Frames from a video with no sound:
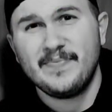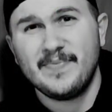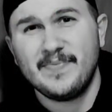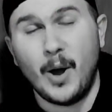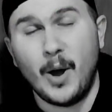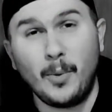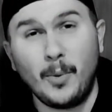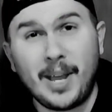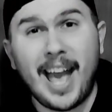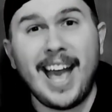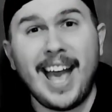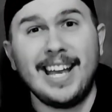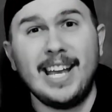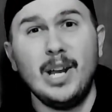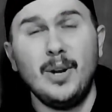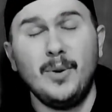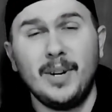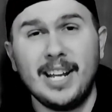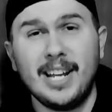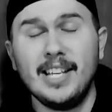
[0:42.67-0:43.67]
Okay,
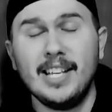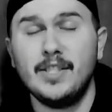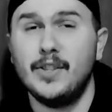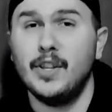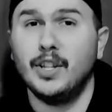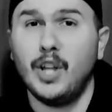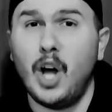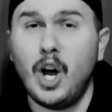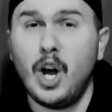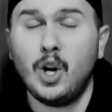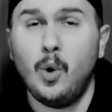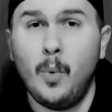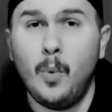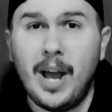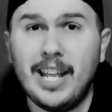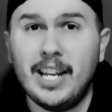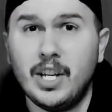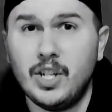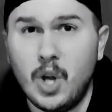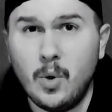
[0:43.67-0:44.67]
here it is, the
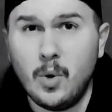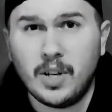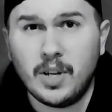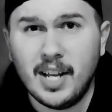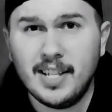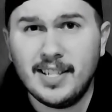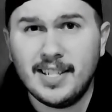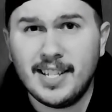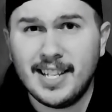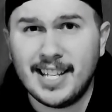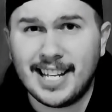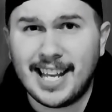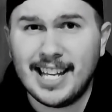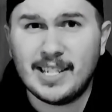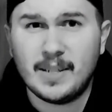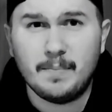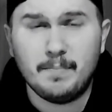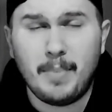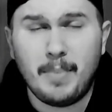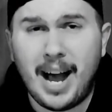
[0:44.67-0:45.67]
long-awaited No Guns in the
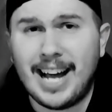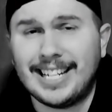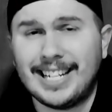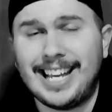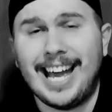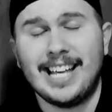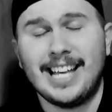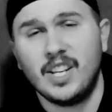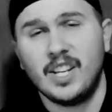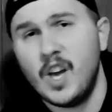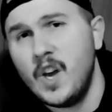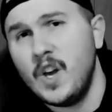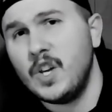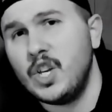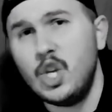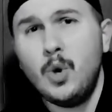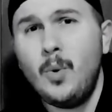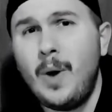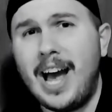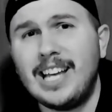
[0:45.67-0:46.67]
Kitchen podcast.
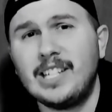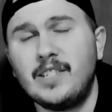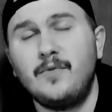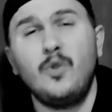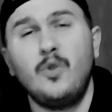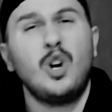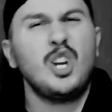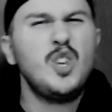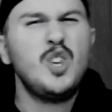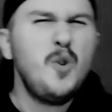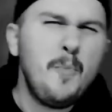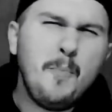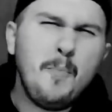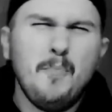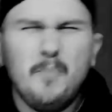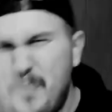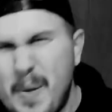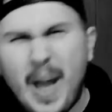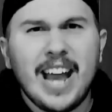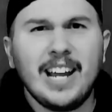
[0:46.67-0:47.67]
You asked for it, you
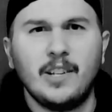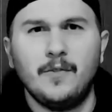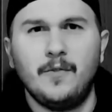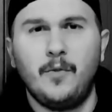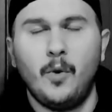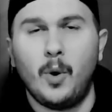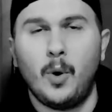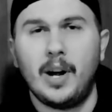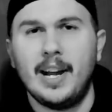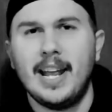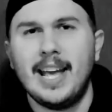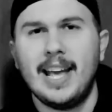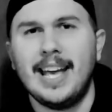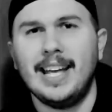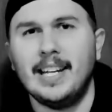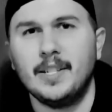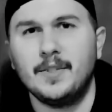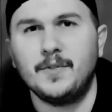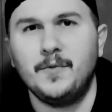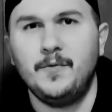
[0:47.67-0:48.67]
begged for it,
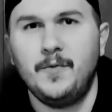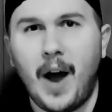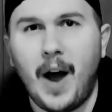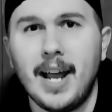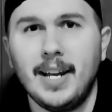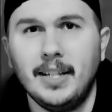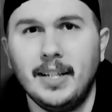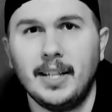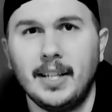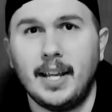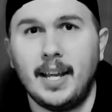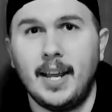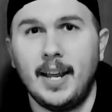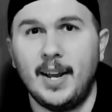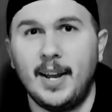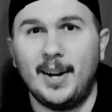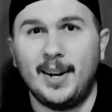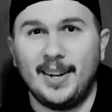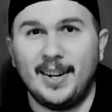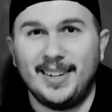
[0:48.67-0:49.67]
and it's finally
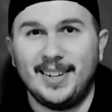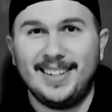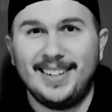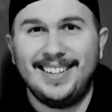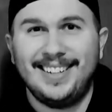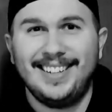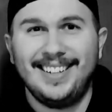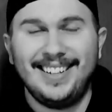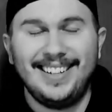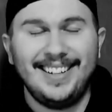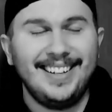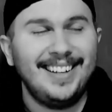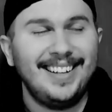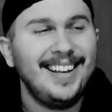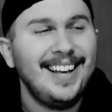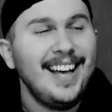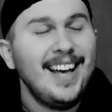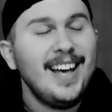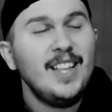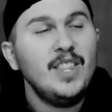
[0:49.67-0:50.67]
here.
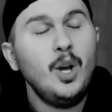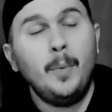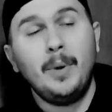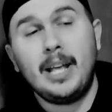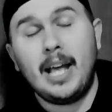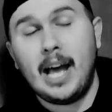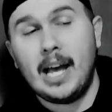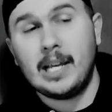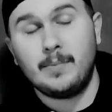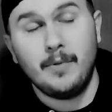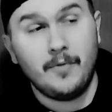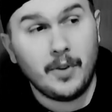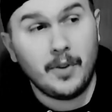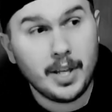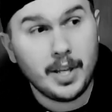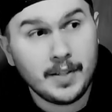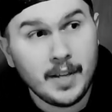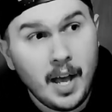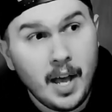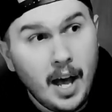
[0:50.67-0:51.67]
Nobody asked me for
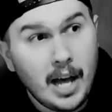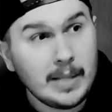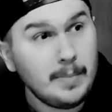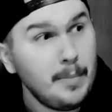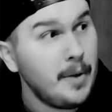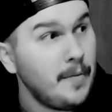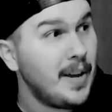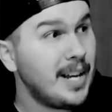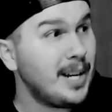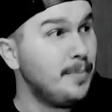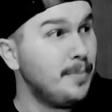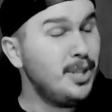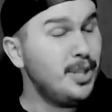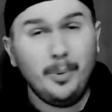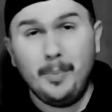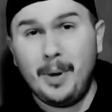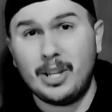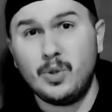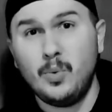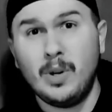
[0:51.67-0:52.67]
this. As a matter of fact, until
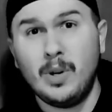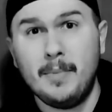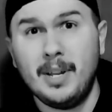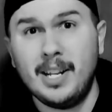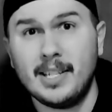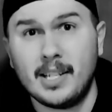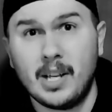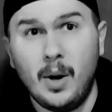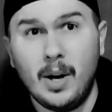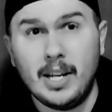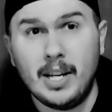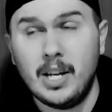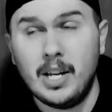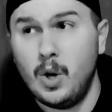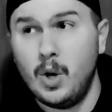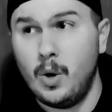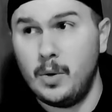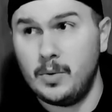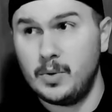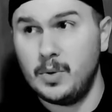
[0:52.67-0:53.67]
about 20 minutes ago, I didn't
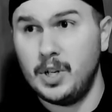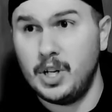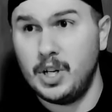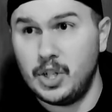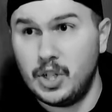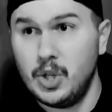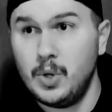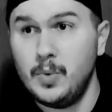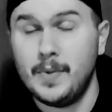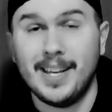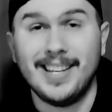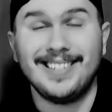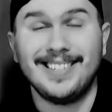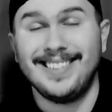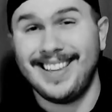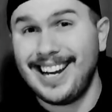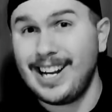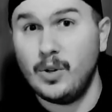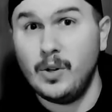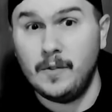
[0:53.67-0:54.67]
know I was going to do this. And
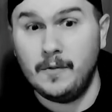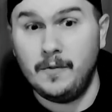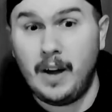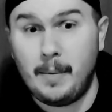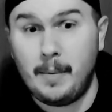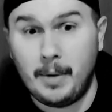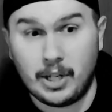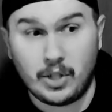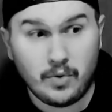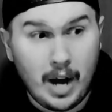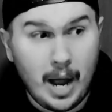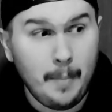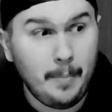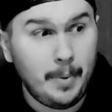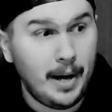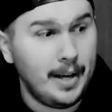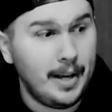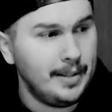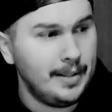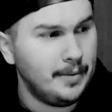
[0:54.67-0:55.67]
then I couldn't find my
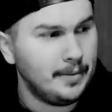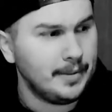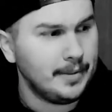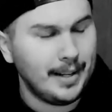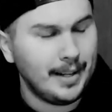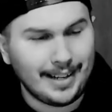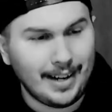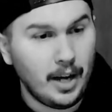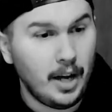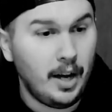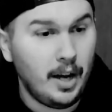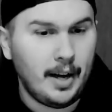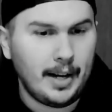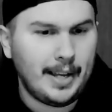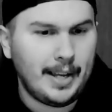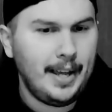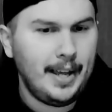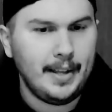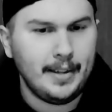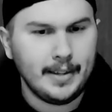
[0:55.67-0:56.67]
tripod, and I was like, oh, I
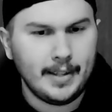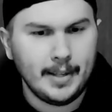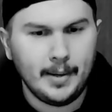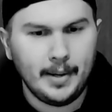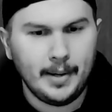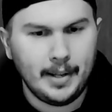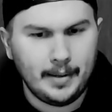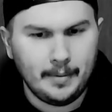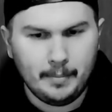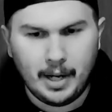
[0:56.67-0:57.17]
can't do it.